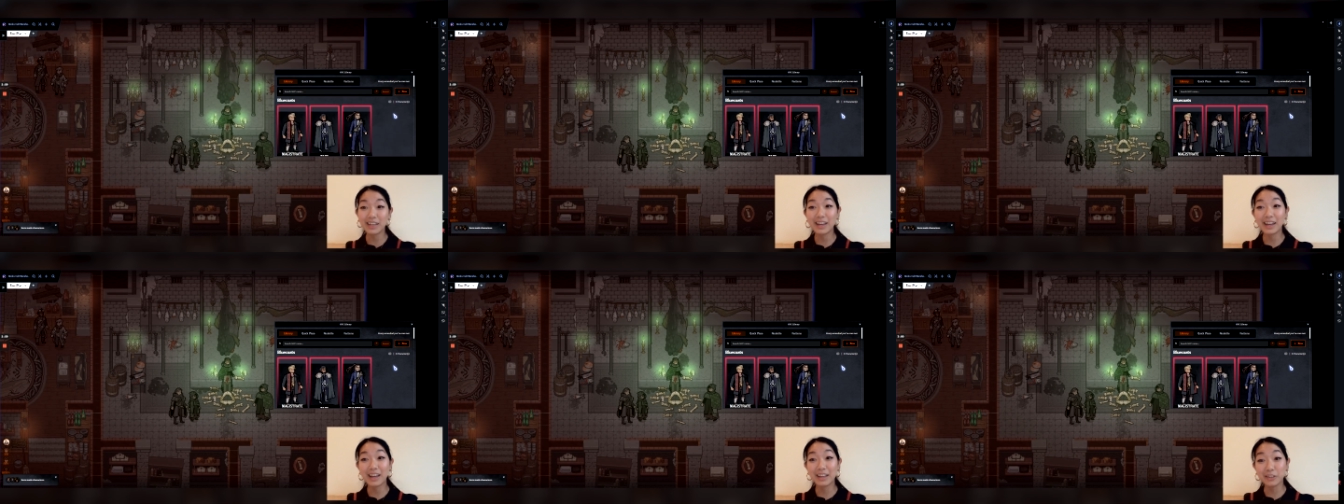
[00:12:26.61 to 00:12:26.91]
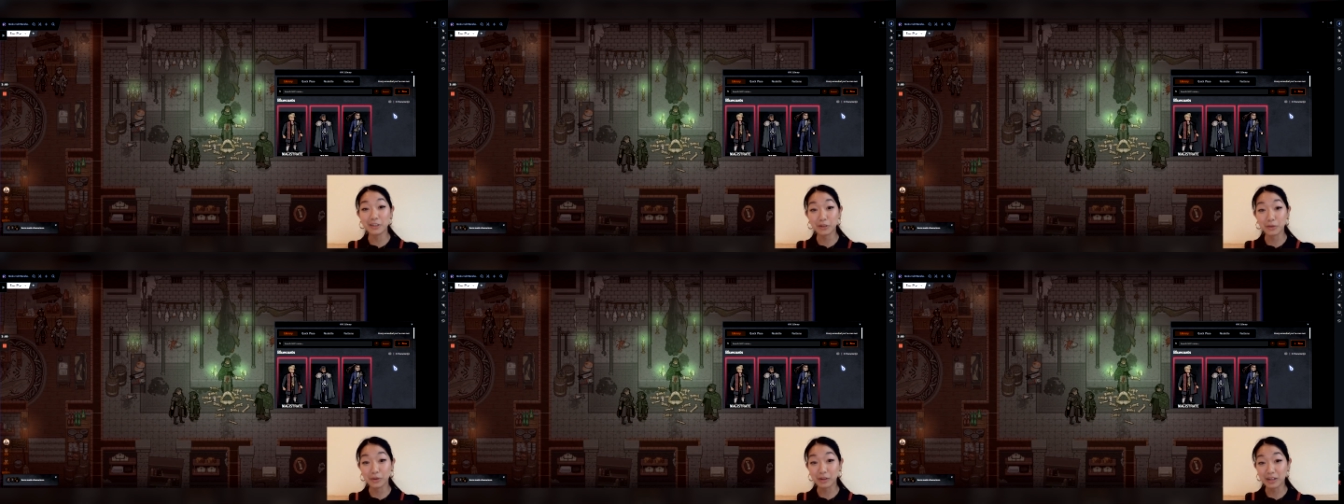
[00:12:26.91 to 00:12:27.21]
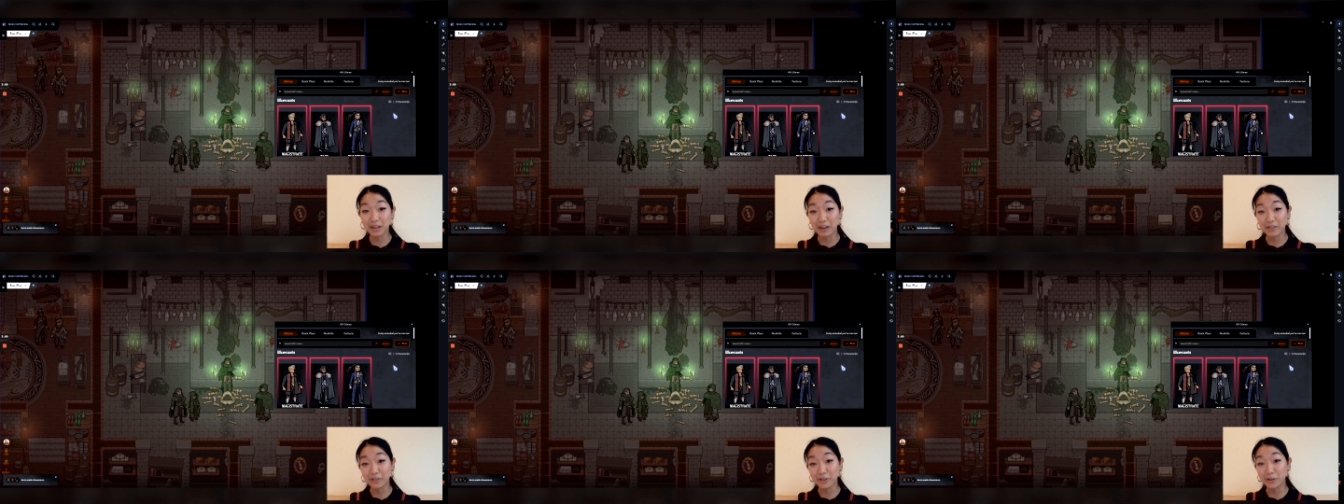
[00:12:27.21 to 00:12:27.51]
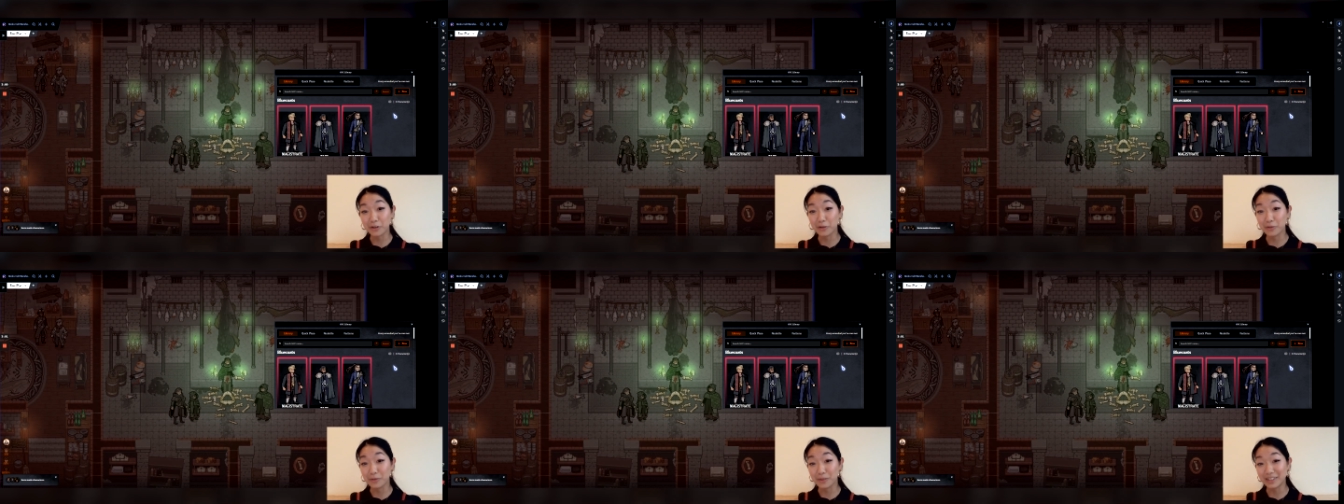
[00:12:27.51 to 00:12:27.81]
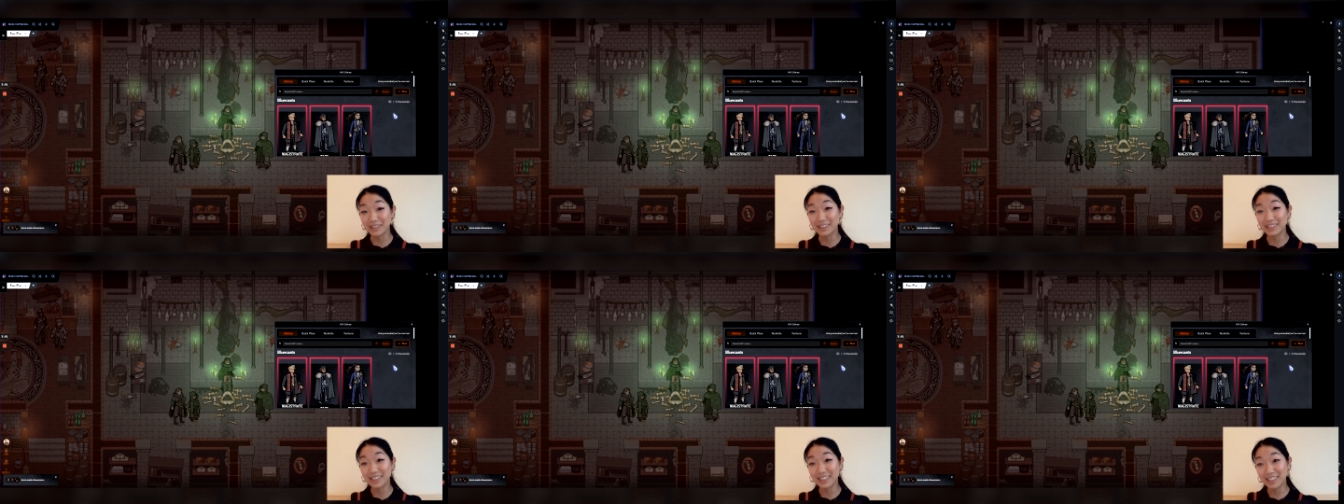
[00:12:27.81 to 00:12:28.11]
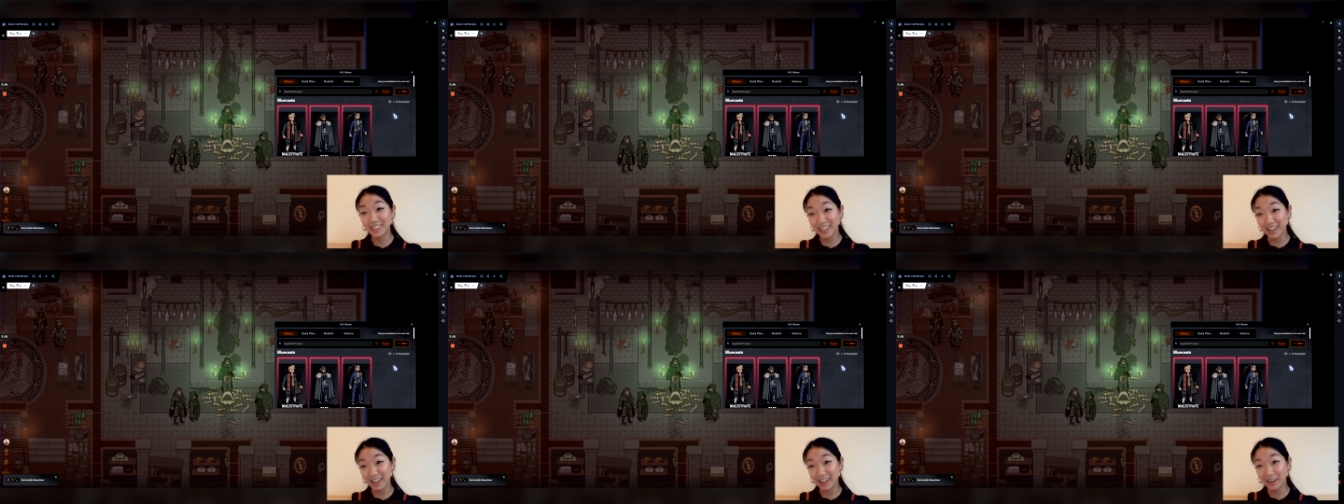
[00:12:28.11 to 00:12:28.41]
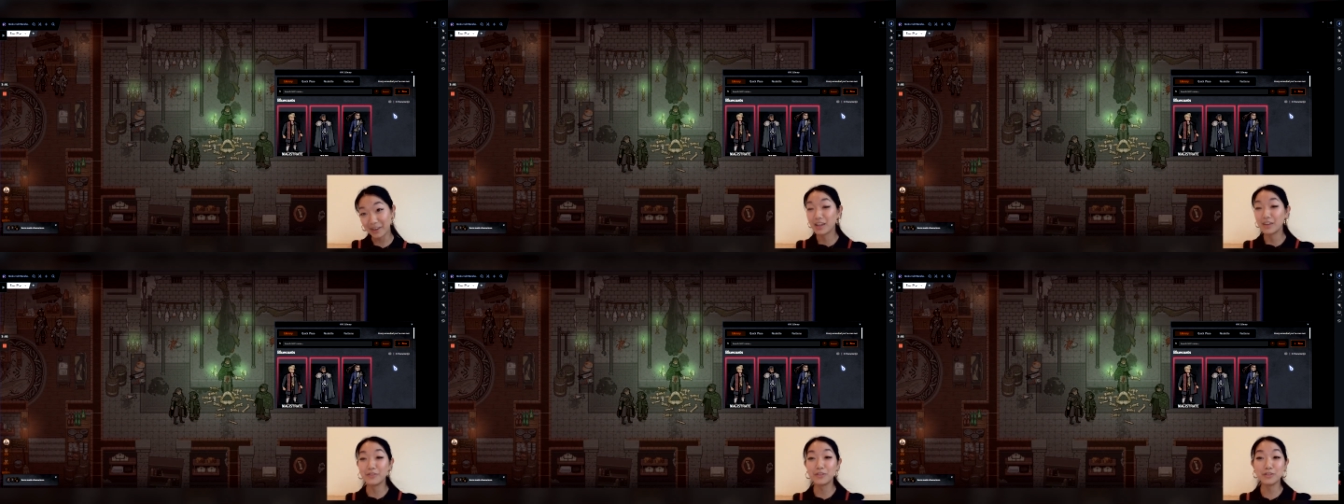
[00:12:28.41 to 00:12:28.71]
and the Lord Governor who runs the city.
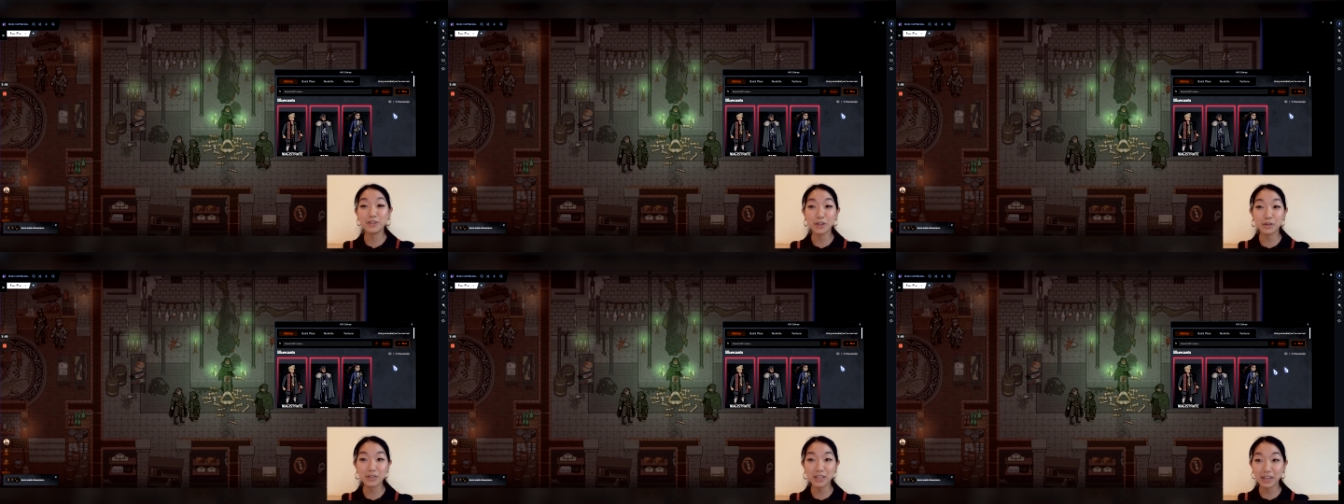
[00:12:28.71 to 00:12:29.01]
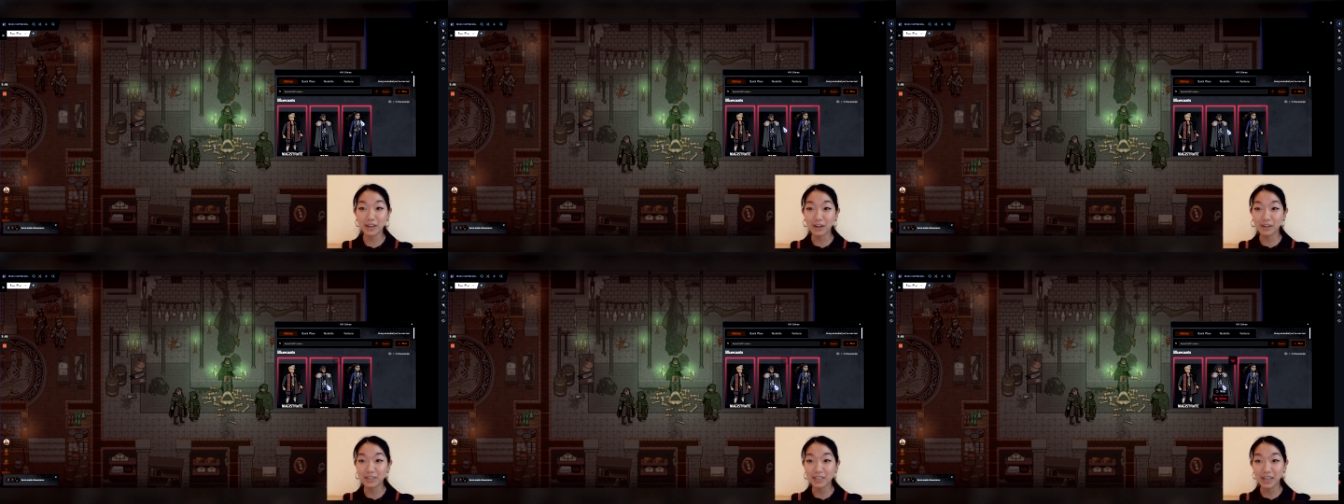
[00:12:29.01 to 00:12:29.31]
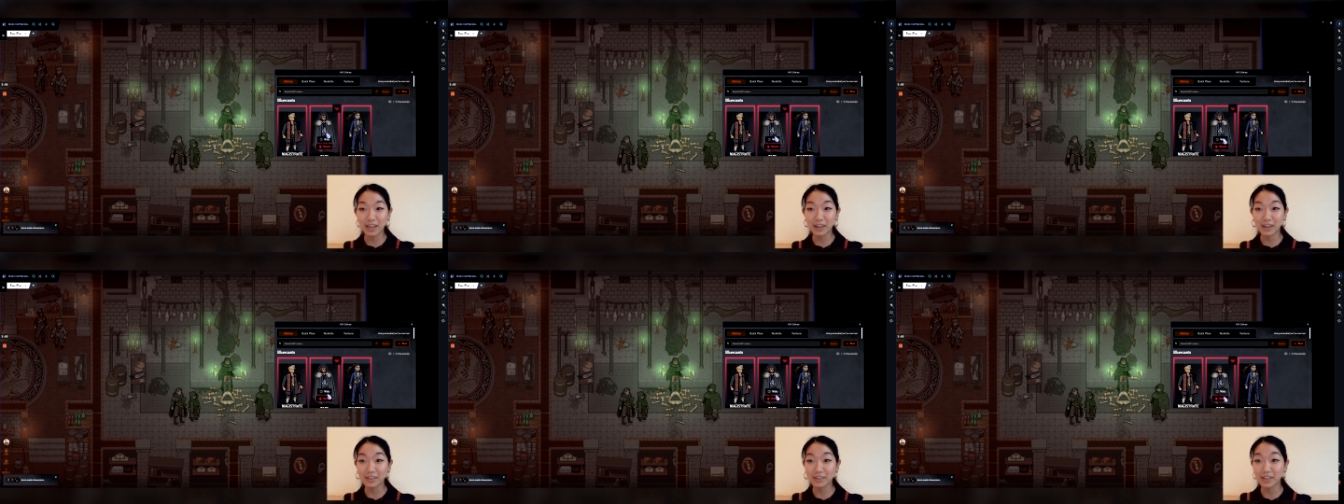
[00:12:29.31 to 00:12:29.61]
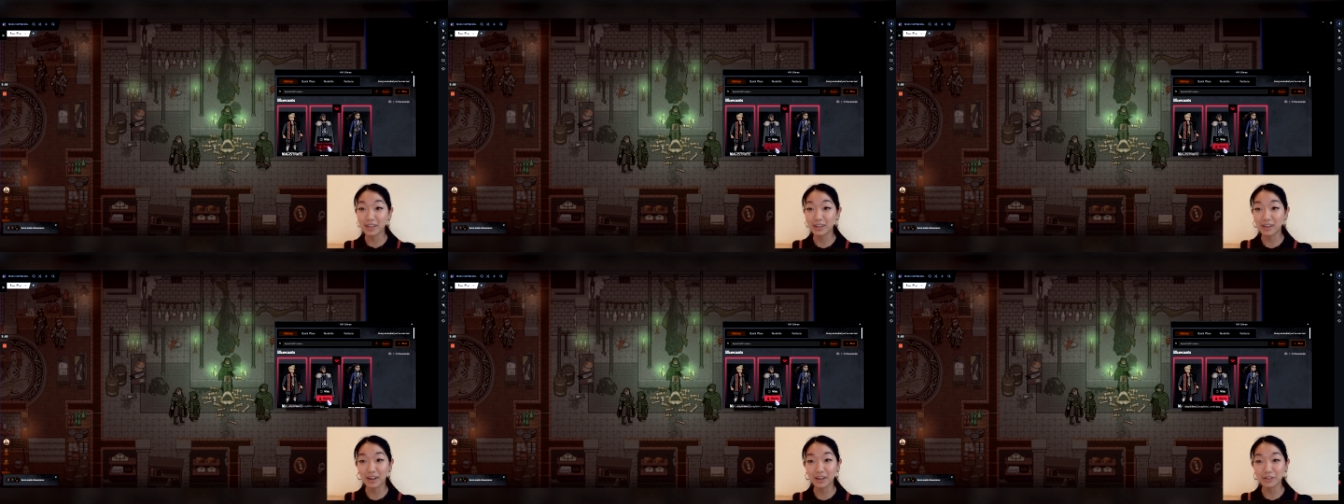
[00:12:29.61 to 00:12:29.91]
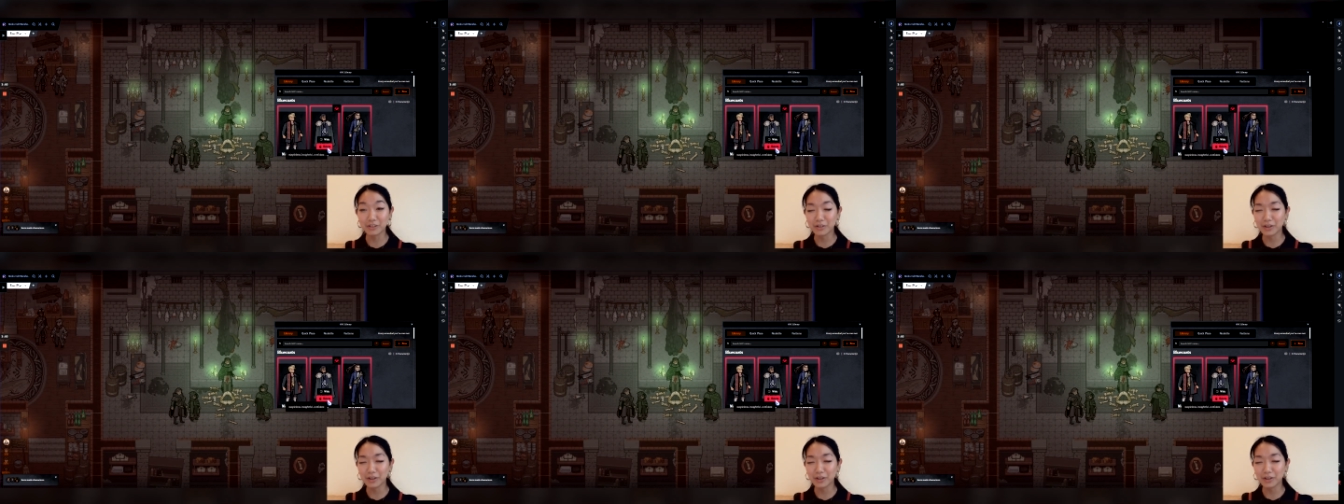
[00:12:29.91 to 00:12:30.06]
If you don't like our take on the canonical